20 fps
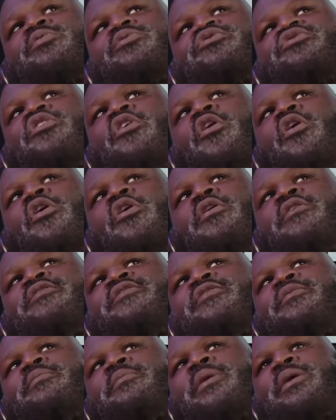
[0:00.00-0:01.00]
hard
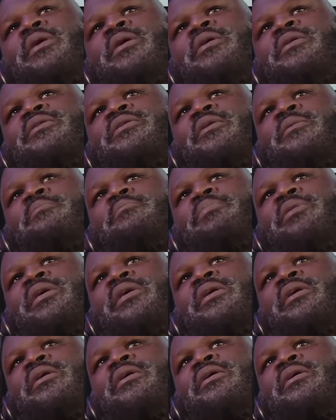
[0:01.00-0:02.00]
for me to
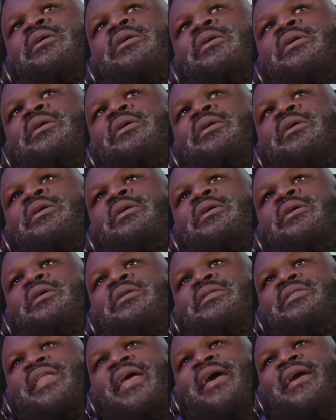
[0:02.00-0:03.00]
be
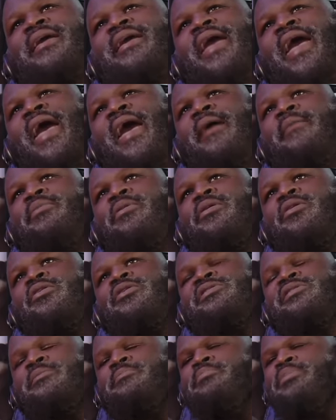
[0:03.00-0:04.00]
that guy
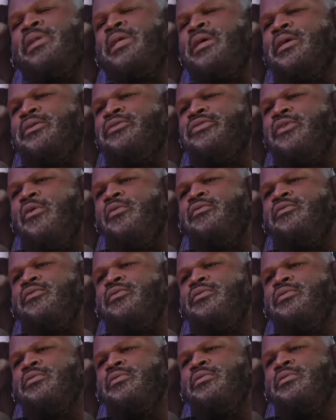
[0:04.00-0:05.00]
because it bleeds over.
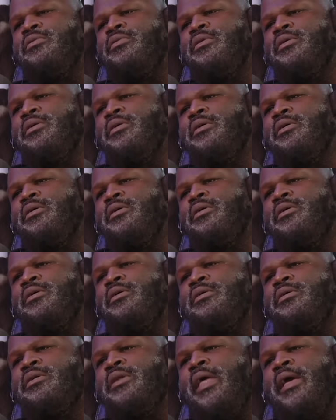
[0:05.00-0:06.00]

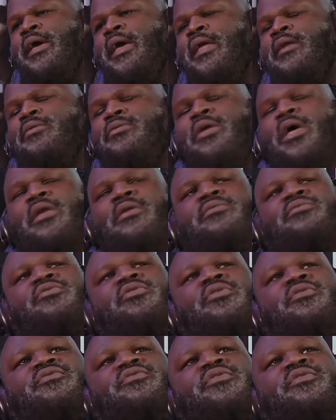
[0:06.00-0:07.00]
Like, I don't
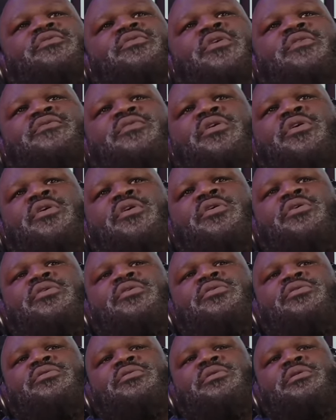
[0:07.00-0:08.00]
know if you've ever
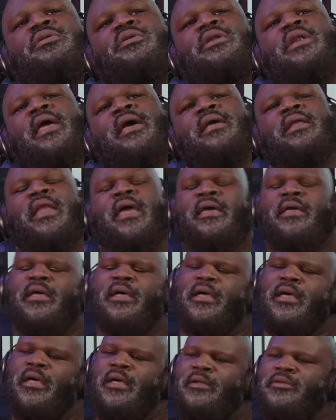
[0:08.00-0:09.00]
heard, like
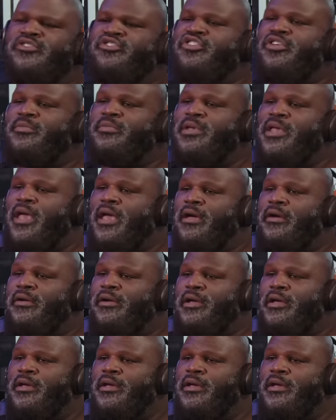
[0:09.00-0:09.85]
Jim Carrey,